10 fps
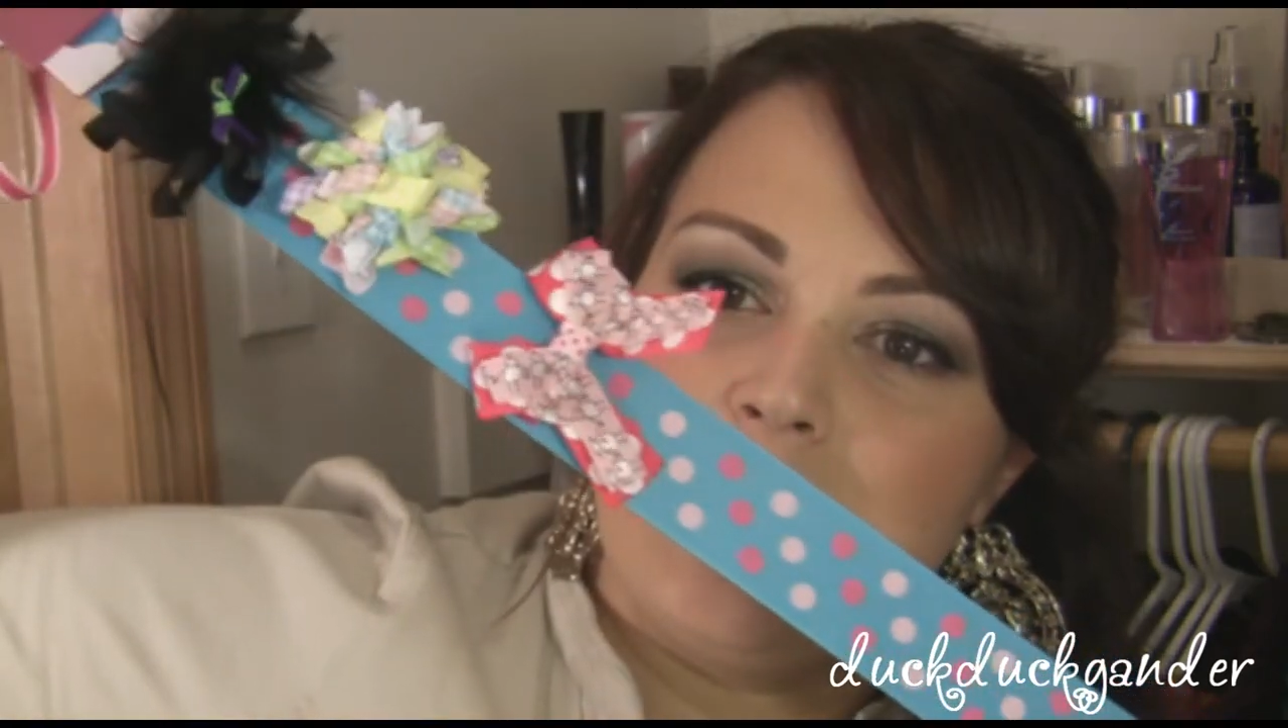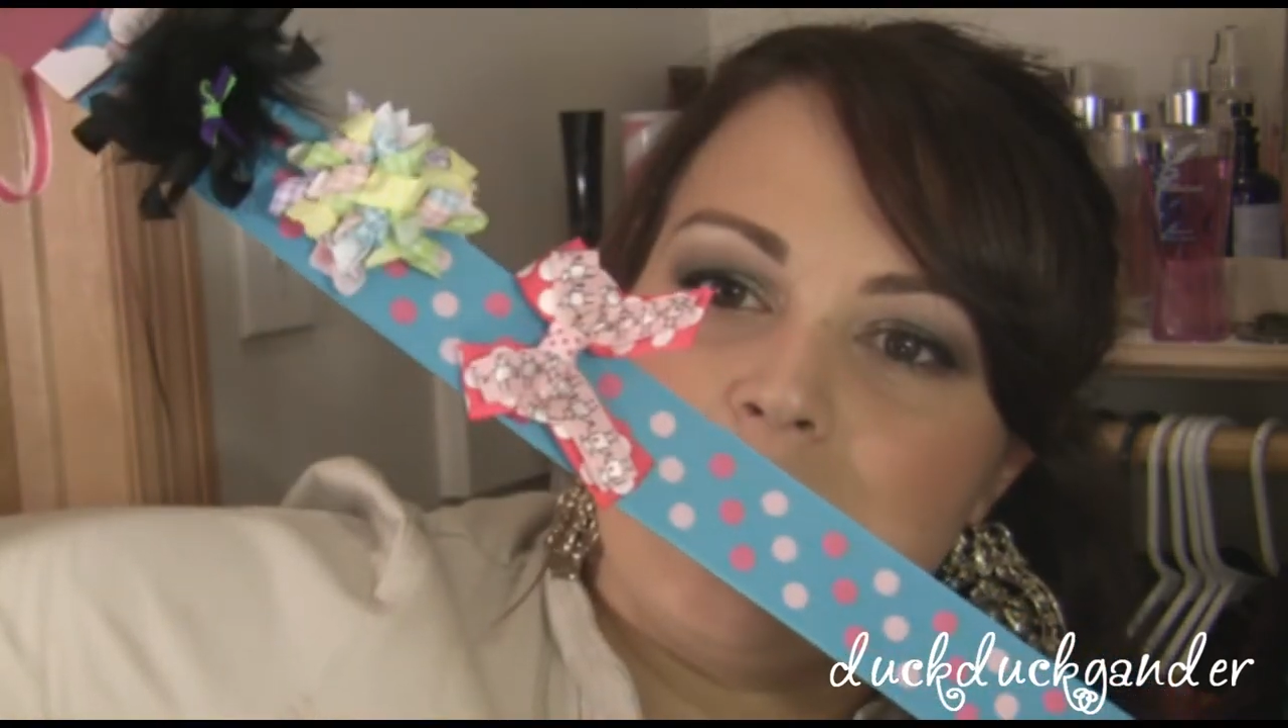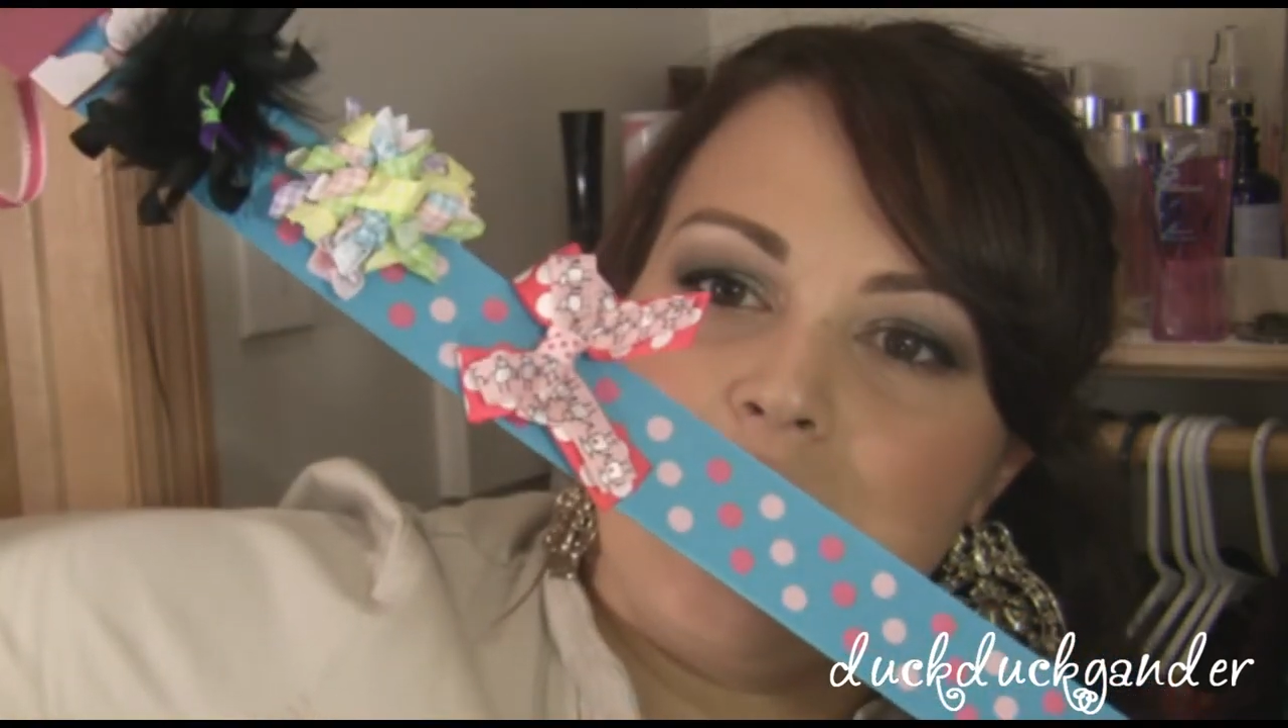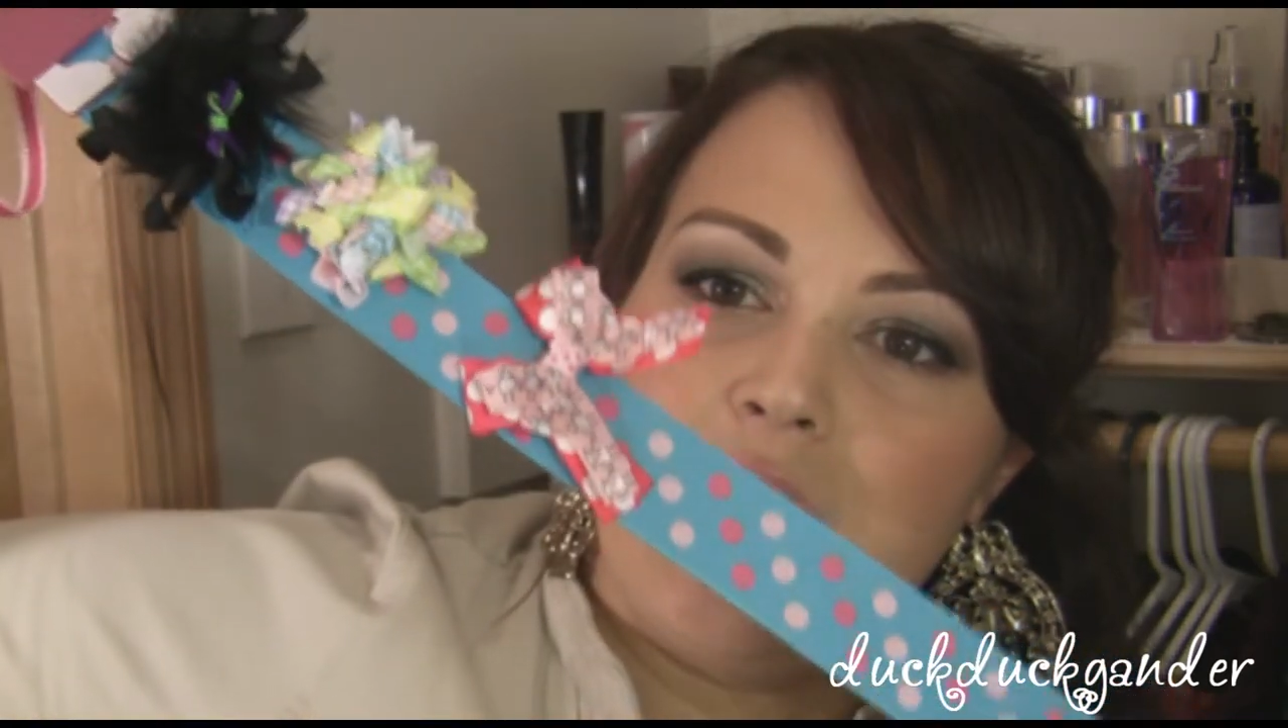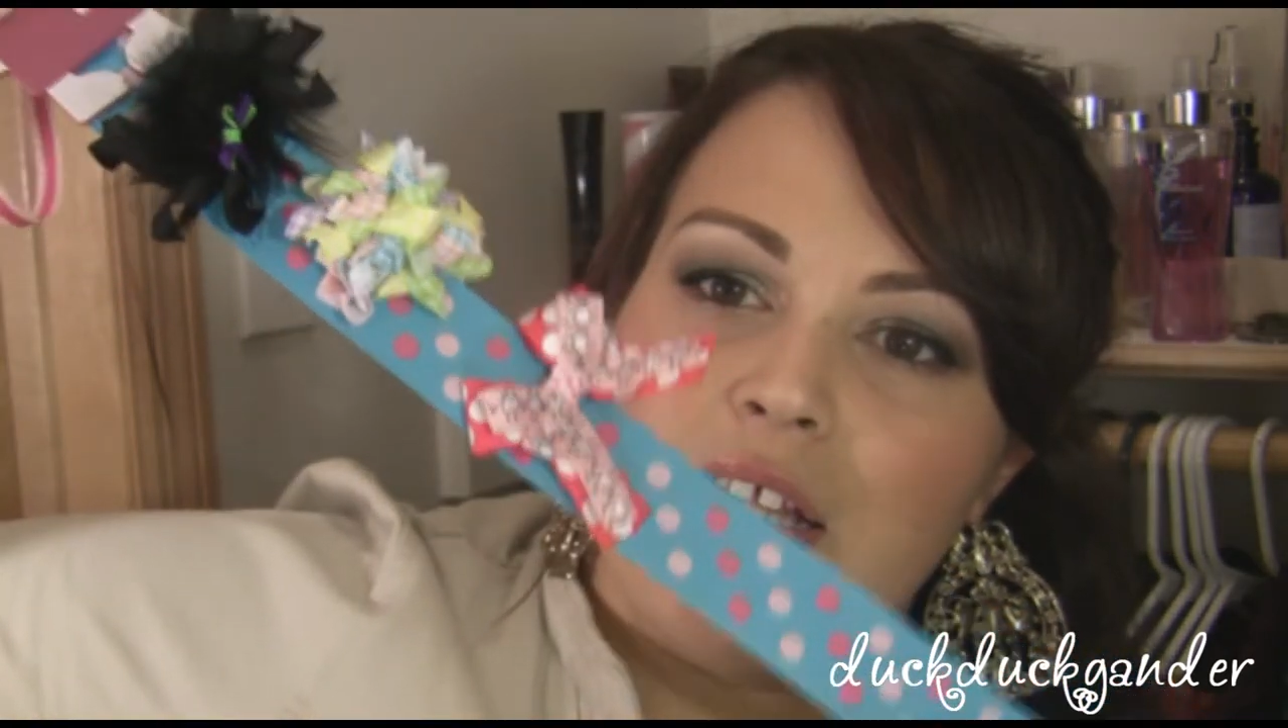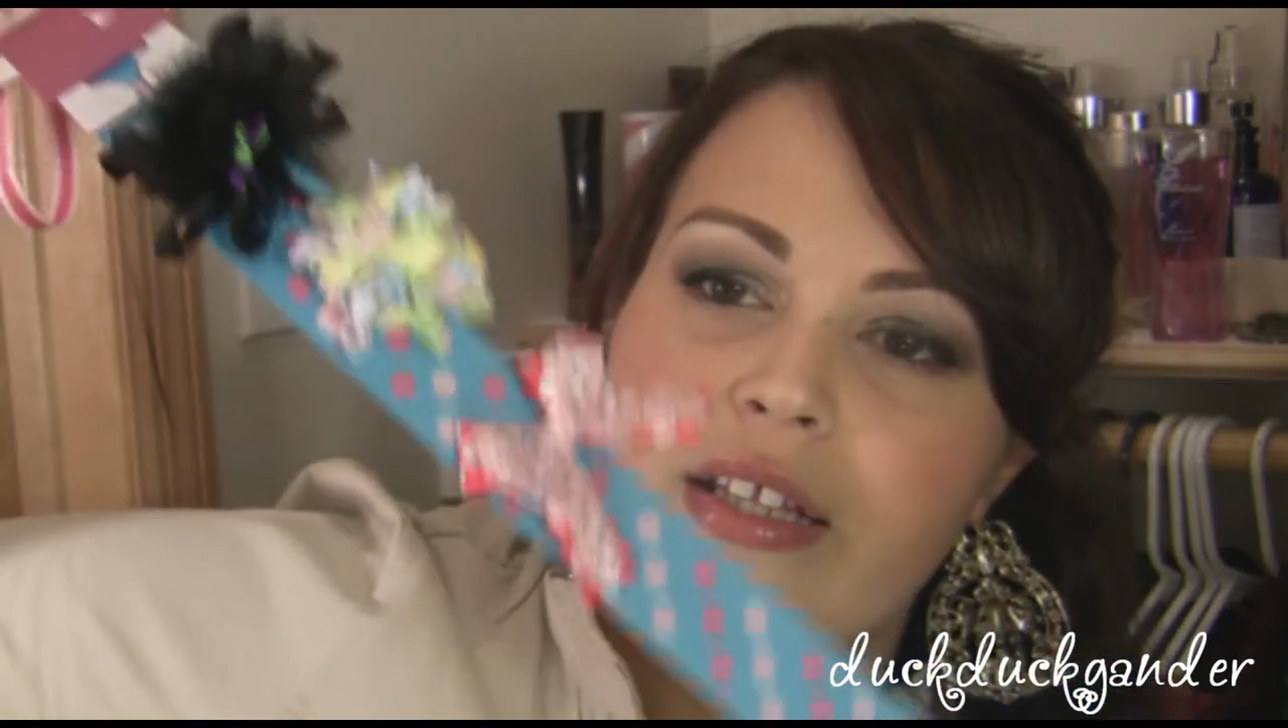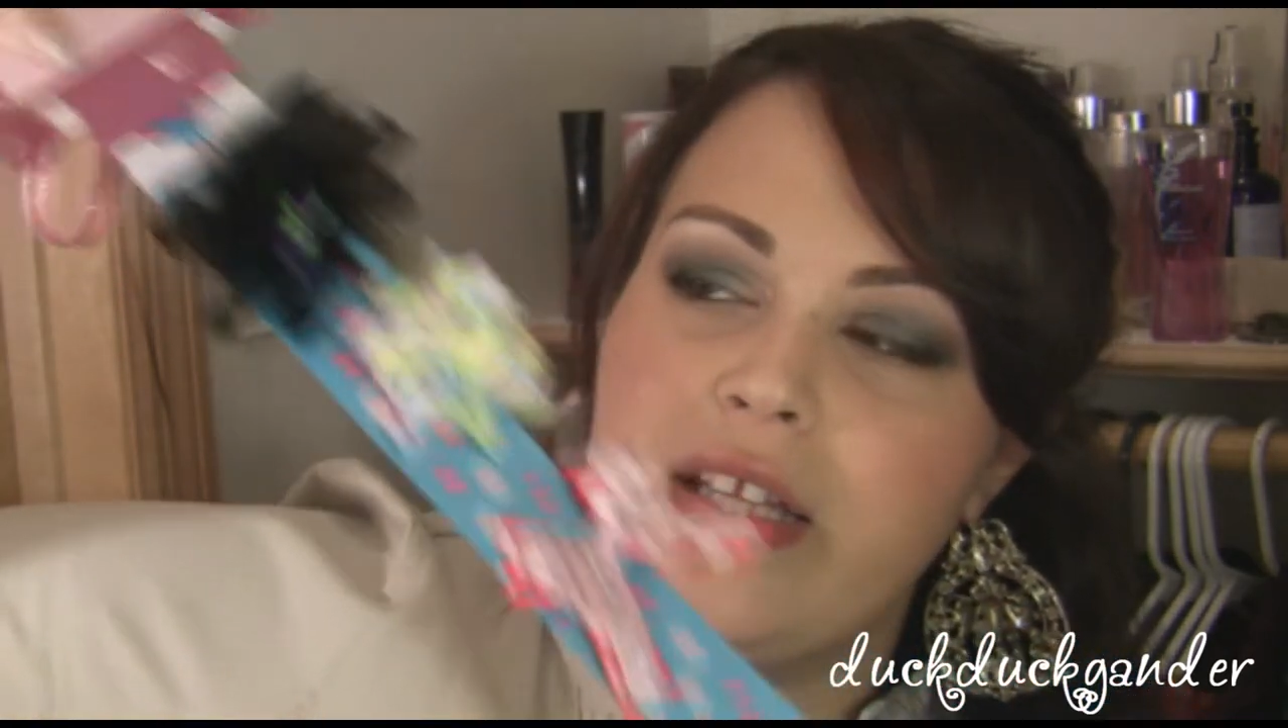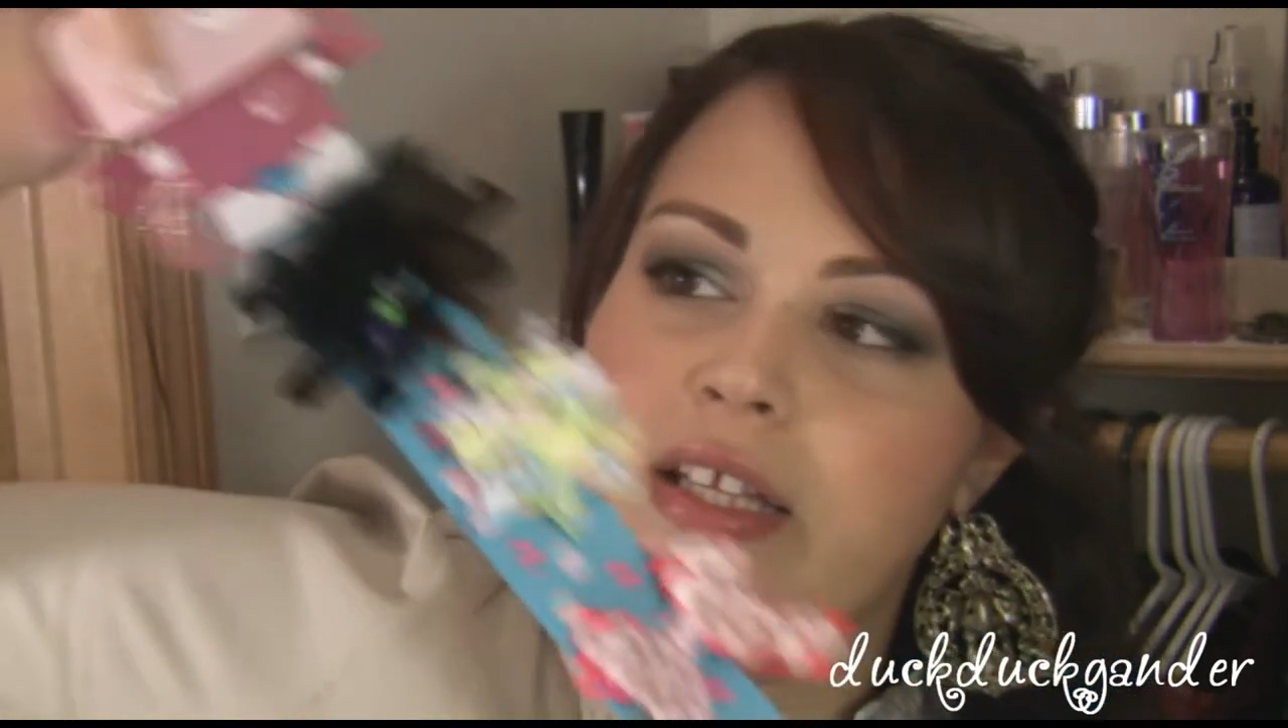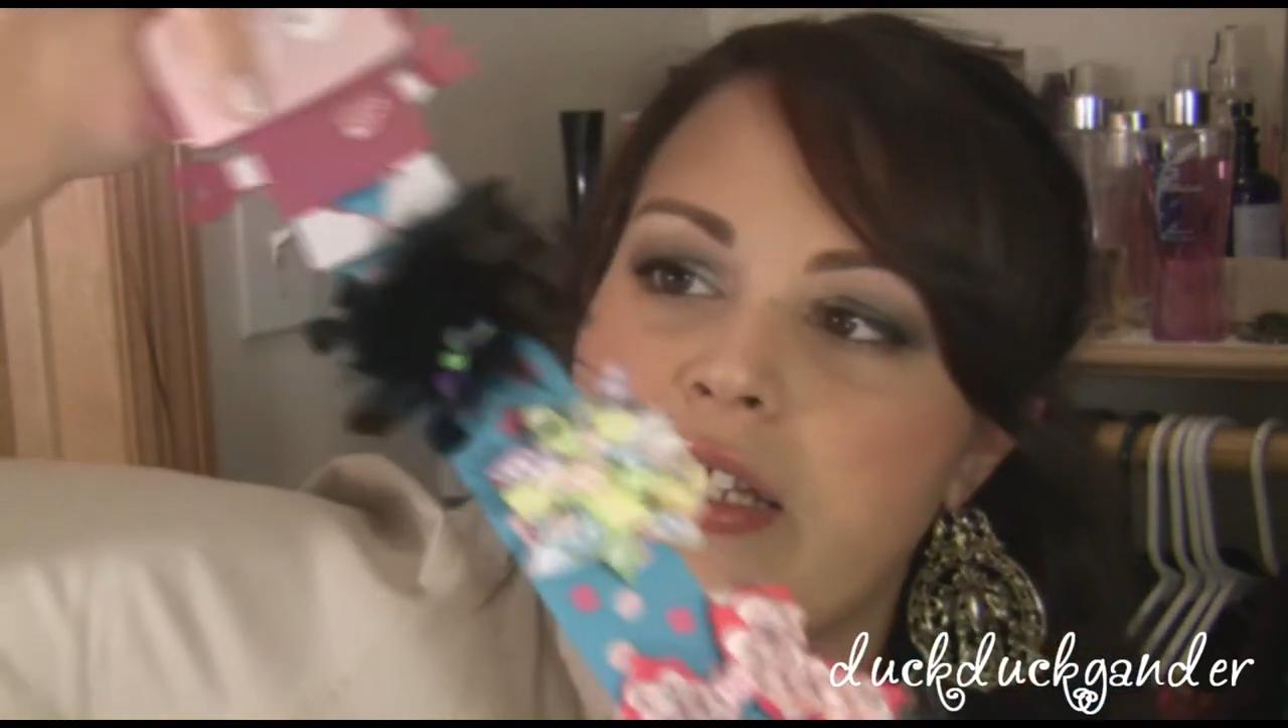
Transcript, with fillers: see that they